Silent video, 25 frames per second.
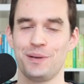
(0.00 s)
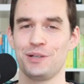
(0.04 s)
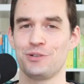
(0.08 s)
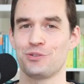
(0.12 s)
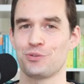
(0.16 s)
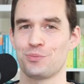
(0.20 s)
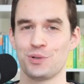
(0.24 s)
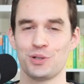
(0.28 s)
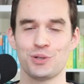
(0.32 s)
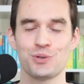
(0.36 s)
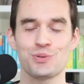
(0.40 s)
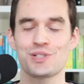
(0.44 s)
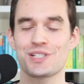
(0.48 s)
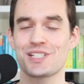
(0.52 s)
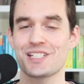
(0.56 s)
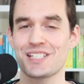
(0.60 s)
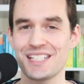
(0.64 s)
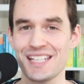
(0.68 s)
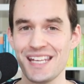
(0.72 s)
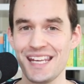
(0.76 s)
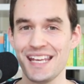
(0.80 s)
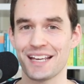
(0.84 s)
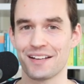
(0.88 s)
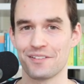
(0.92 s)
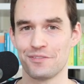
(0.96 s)
bedroom, you don't
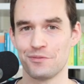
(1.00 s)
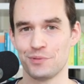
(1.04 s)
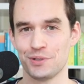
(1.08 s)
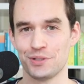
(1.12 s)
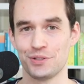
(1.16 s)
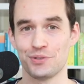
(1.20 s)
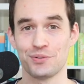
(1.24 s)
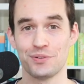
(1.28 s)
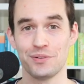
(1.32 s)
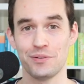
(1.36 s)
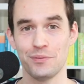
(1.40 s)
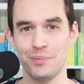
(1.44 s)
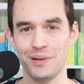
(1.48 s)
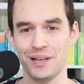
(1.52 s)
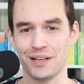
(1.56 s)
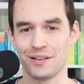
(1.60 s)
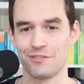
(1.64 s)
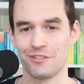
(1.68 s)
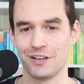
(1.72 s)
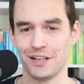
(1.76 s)
see it when you're in the bed,